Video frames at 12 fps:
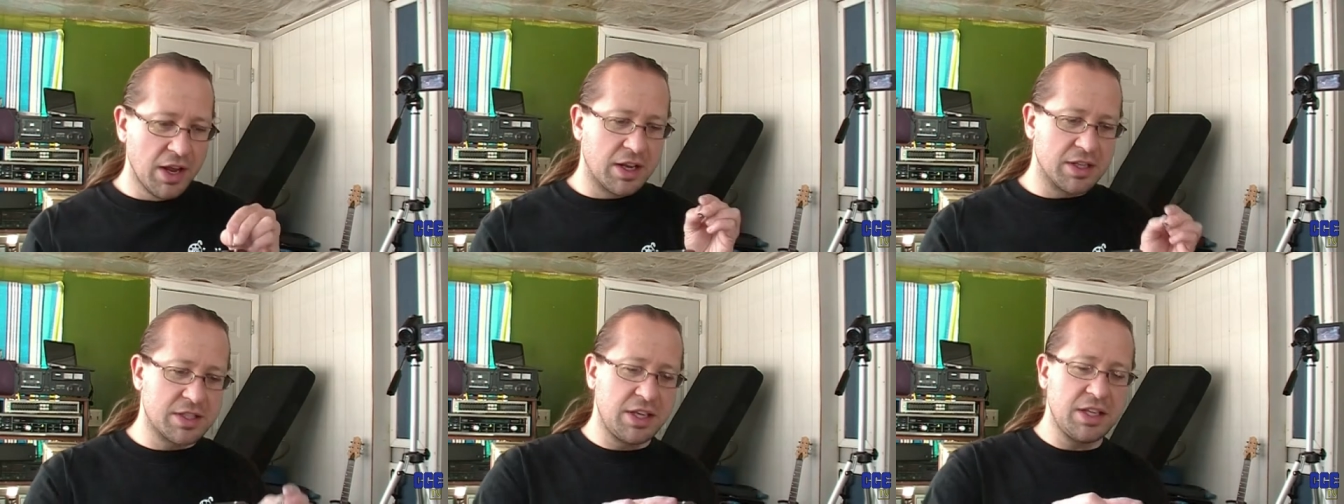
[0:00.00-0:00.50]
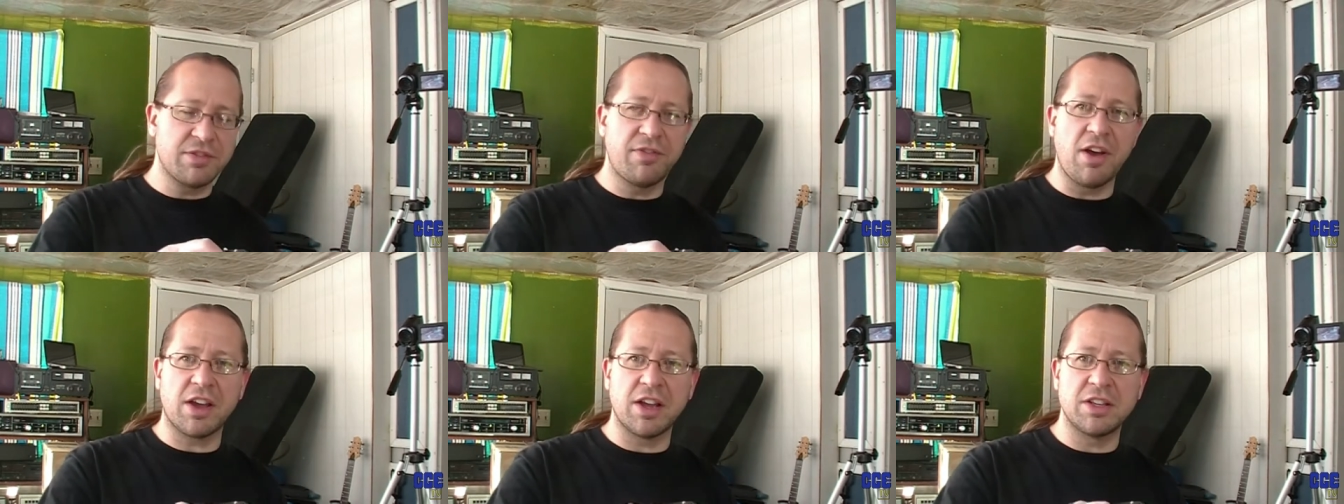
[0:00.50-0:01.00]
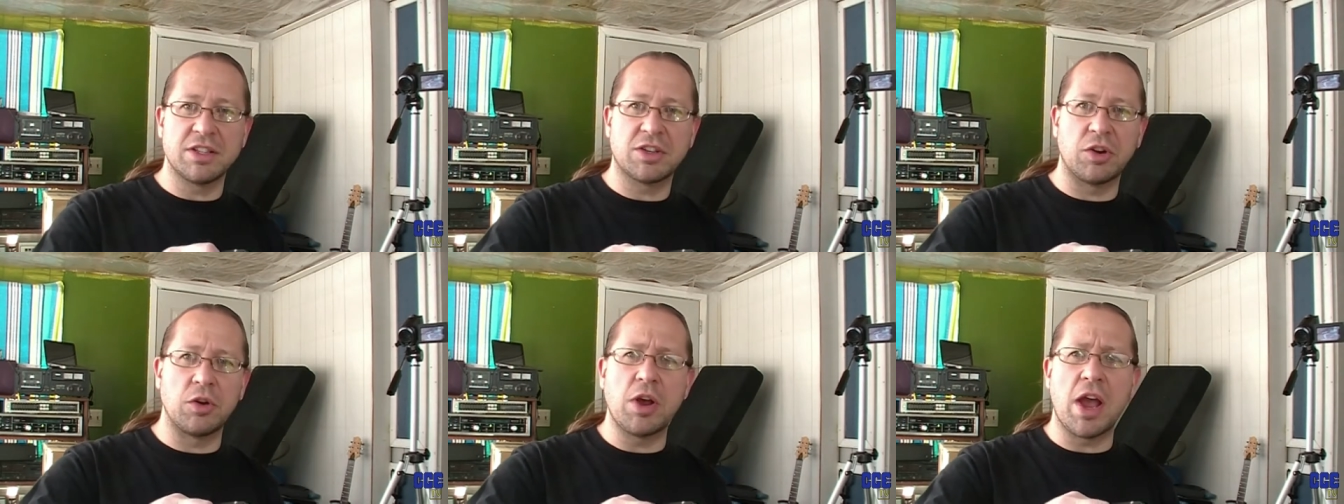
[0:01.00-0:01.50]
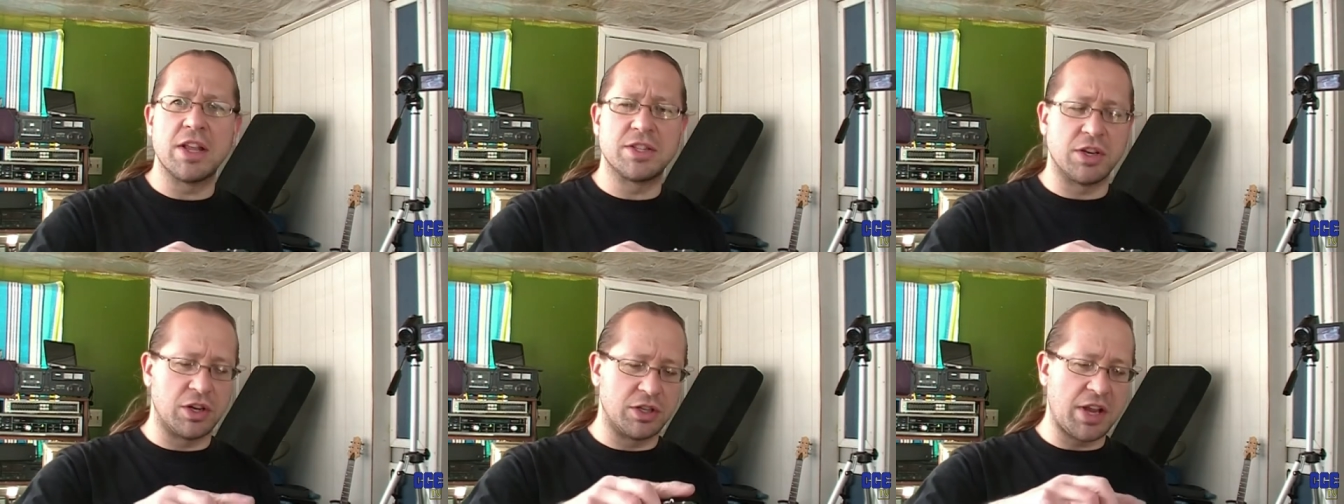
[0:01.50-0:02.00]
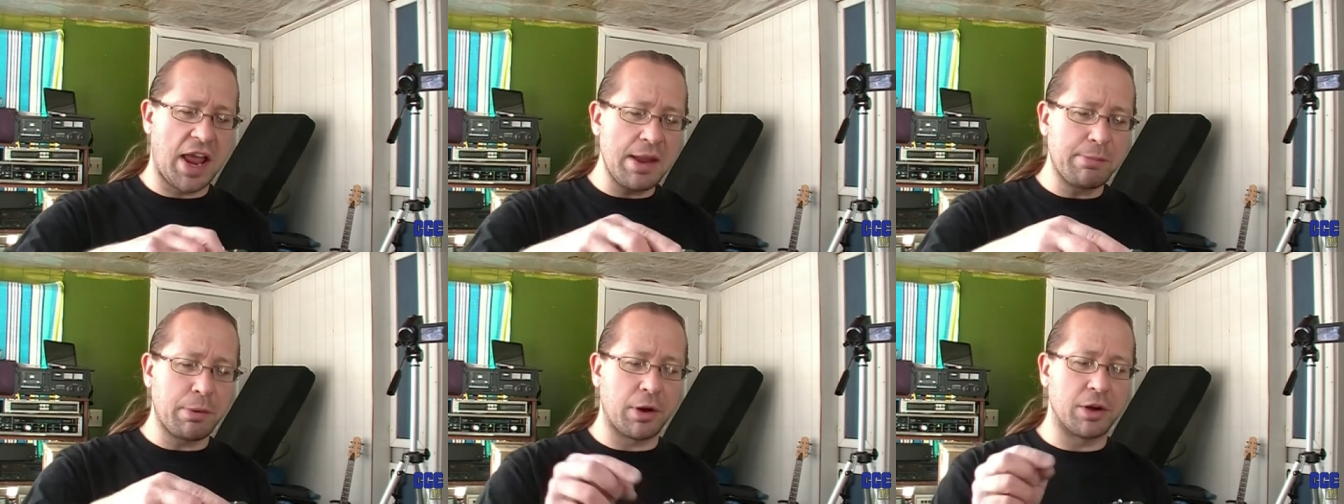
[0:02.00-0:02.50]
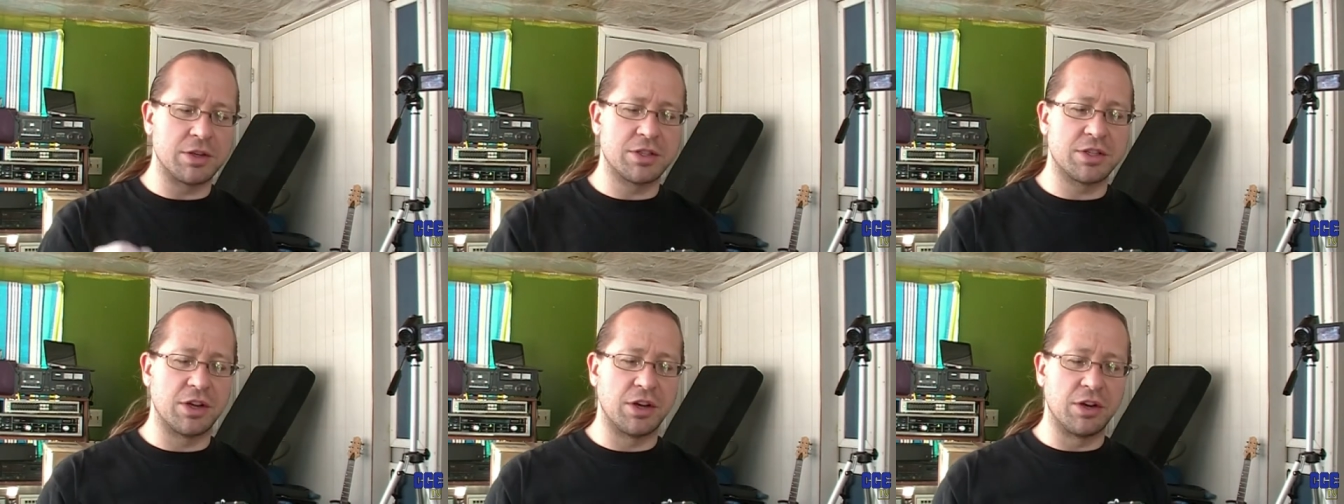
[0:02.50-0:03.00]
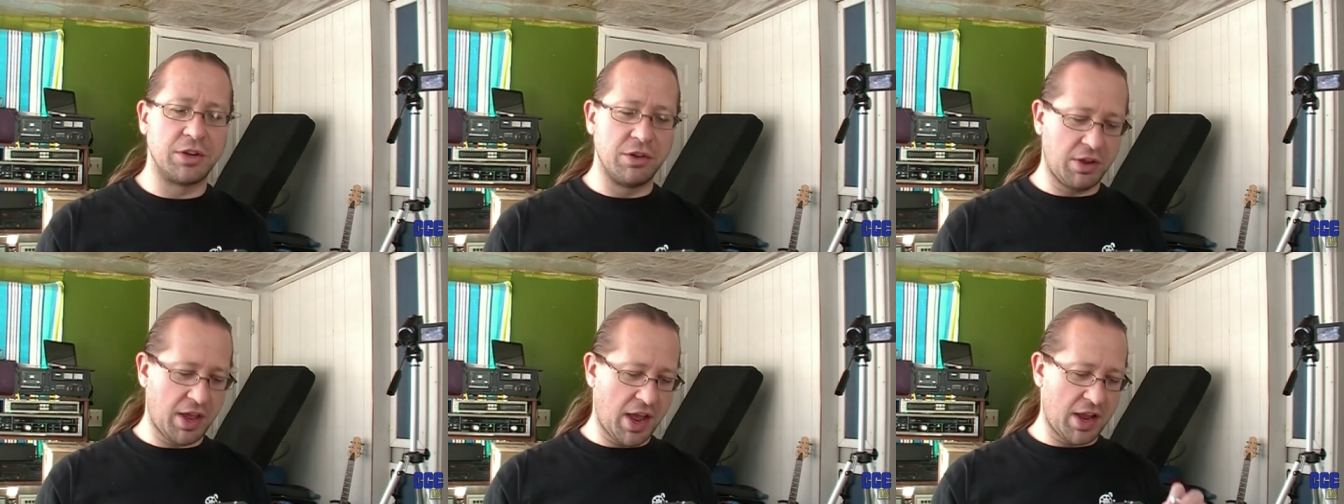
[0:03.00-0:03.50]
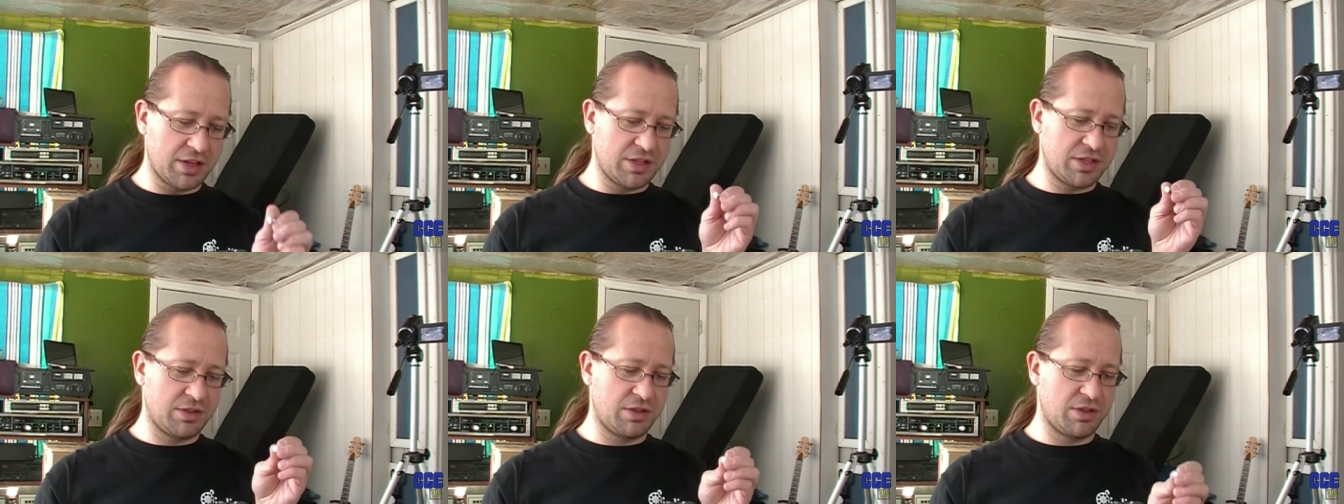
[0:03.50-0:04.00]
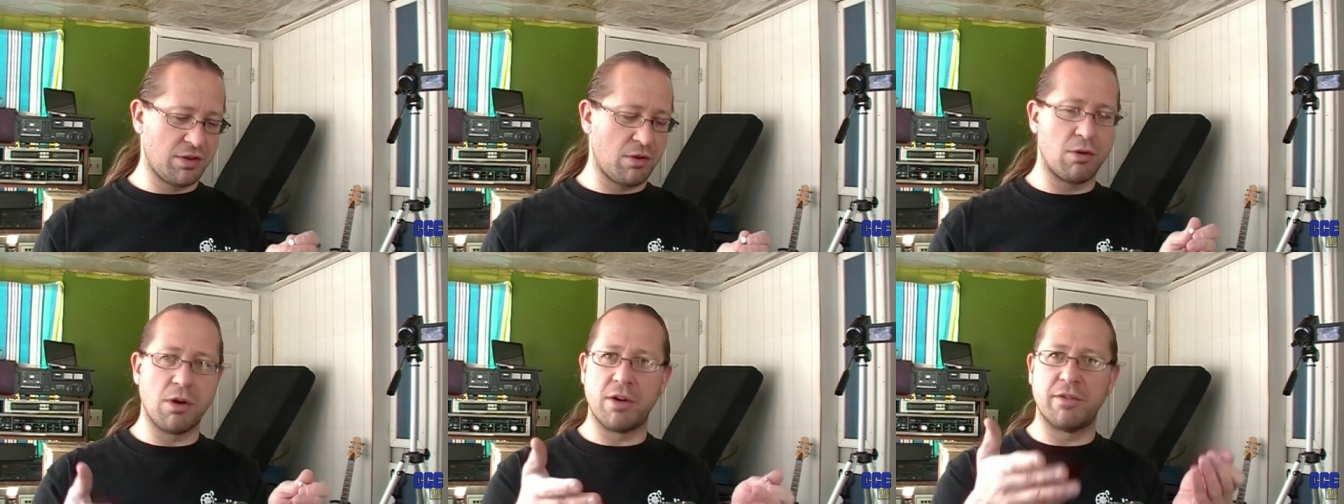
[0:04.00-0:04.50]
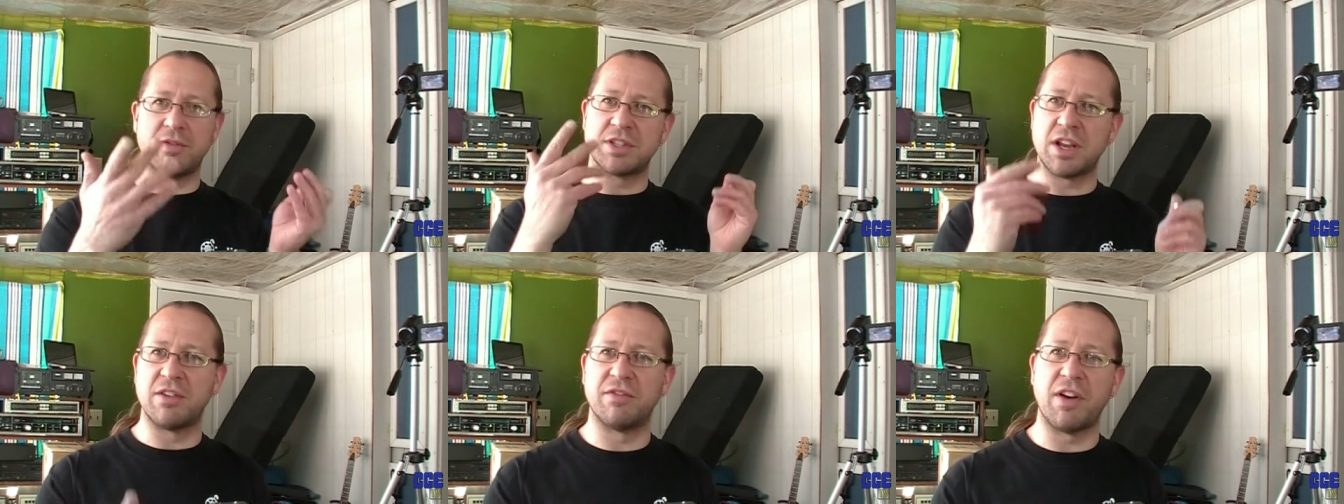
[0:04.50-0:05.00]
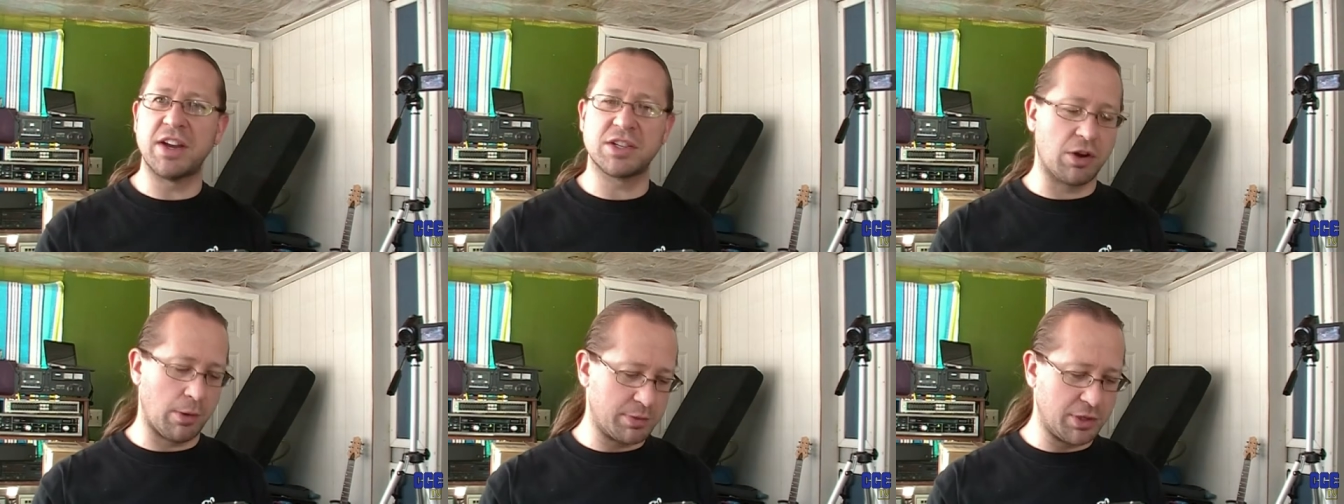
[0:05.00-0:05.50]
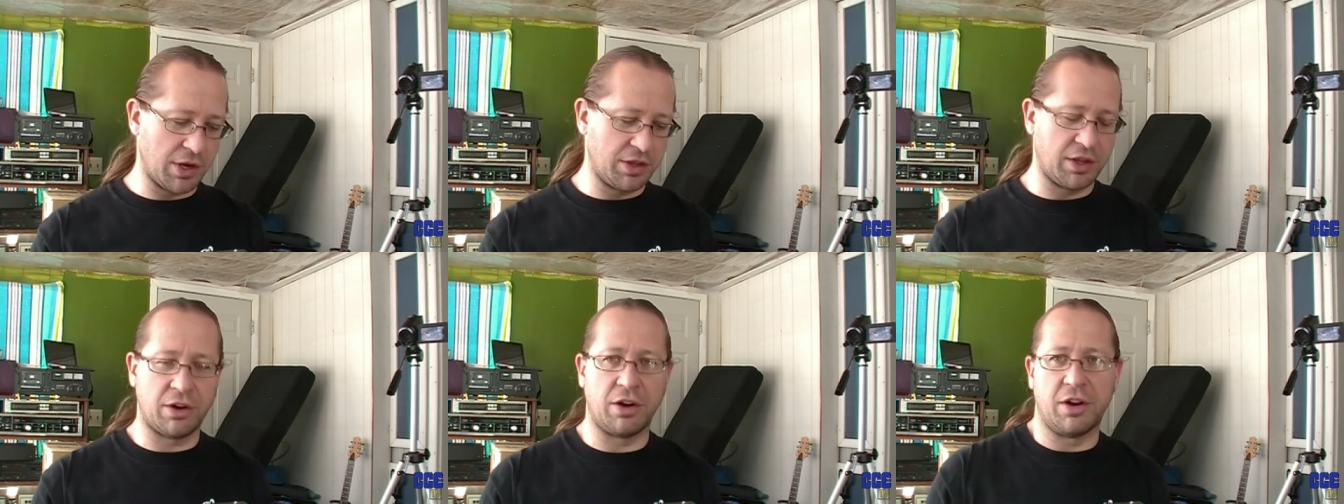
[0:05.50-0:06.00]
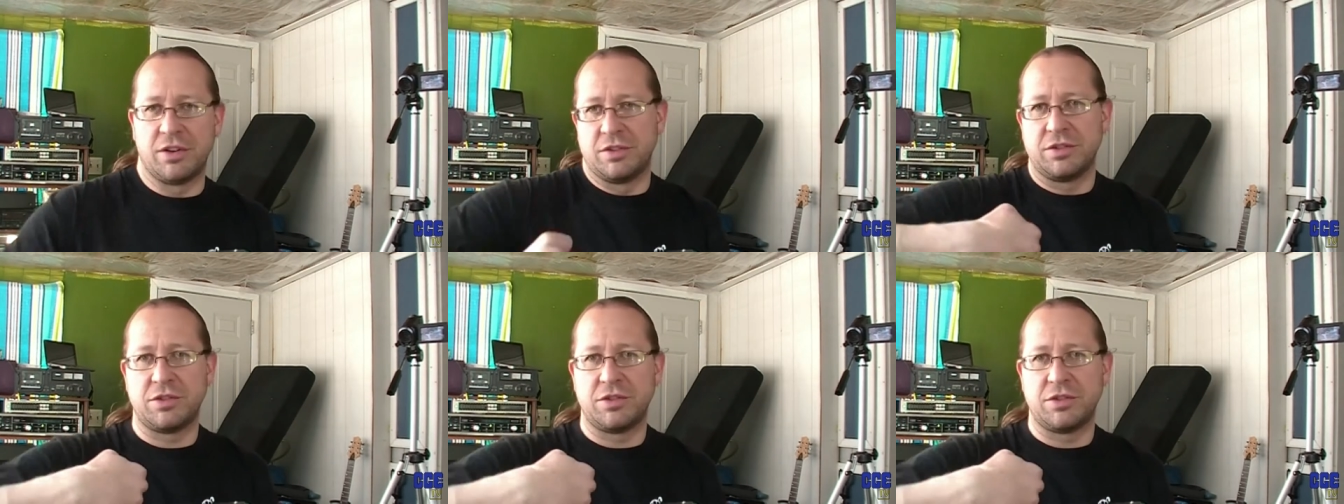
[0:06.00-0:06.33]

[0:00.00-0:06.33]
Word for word: Because these fucking screw heads are tapered, so you can't throw a set of vice grips on there and